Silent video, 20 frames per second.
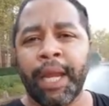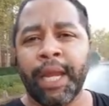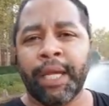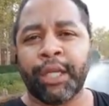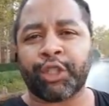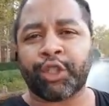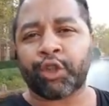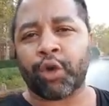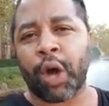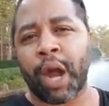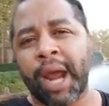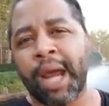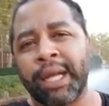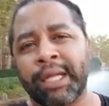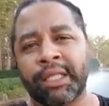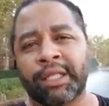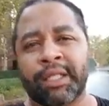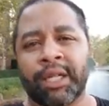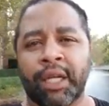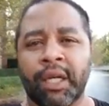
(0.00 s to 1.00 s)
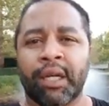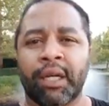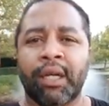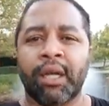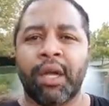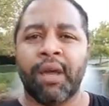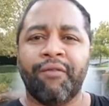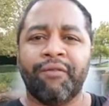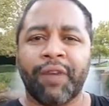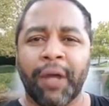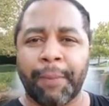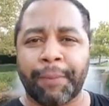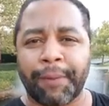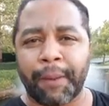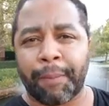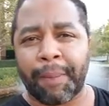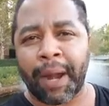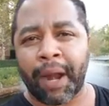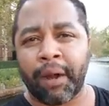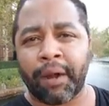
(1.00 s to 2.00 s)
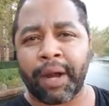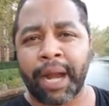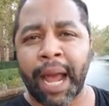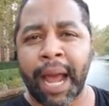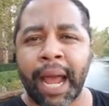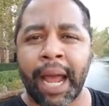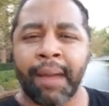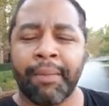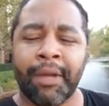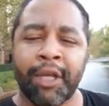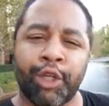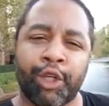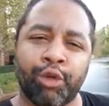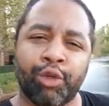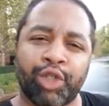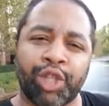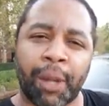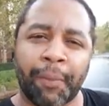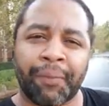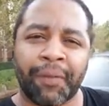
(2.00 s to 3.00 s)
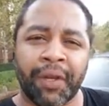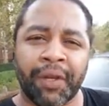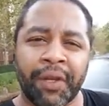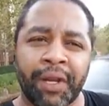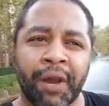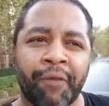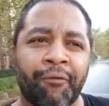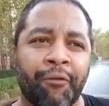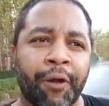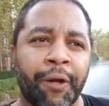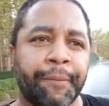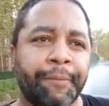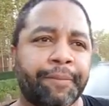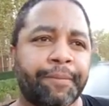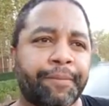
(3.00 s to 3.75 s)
is trying to flip the paradigm and do something different.